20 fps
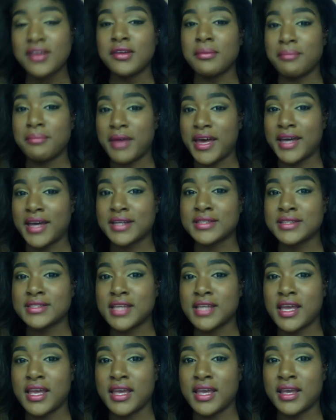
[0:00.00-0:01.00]
back
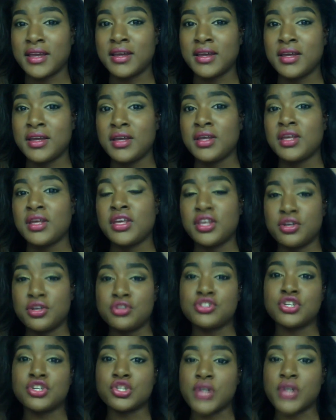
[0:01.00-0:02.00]
saying,
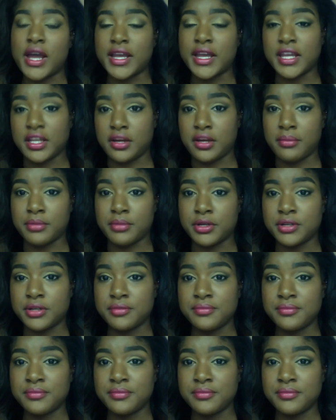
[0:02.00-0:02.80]
"Here's your tracking number.